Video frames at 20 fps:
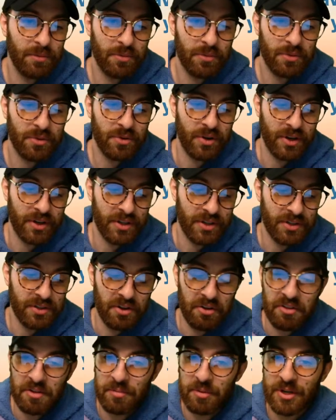or you
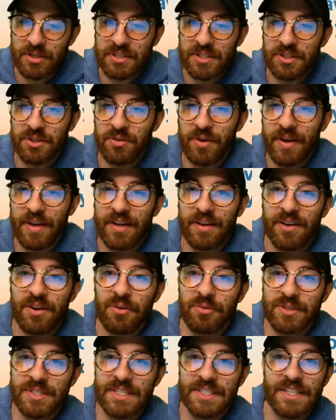know the person who
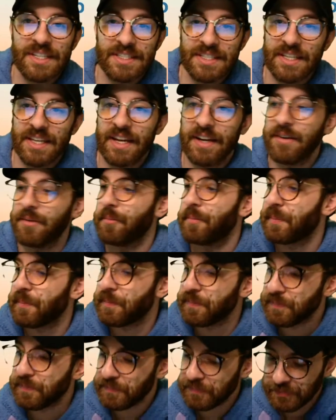owns it doesn't care.
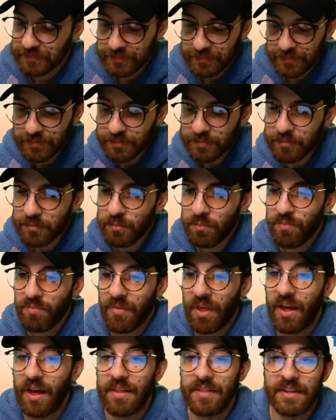
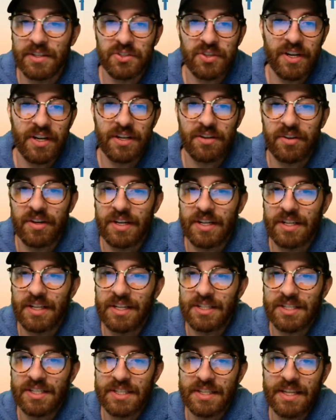And then try to create a
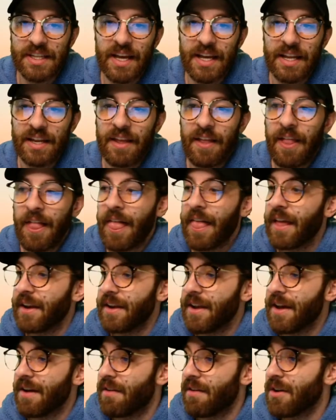collage like that.
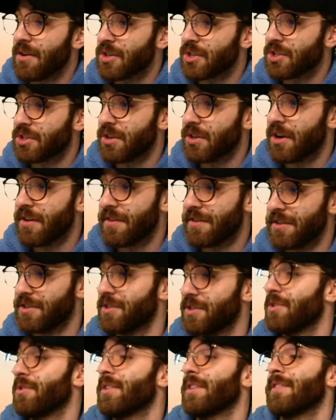Now, our star
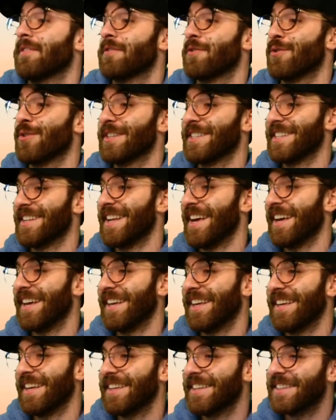student for
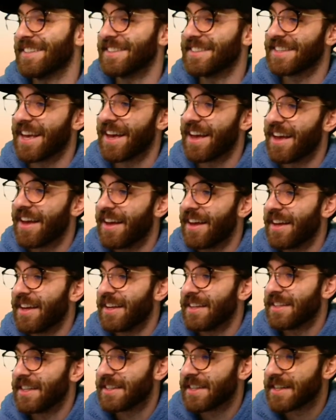today is
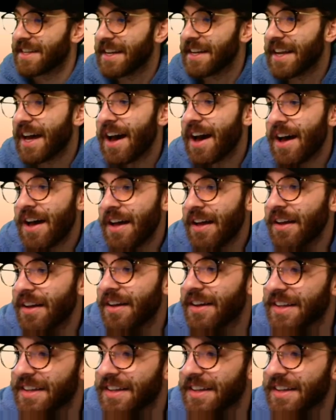Isabella.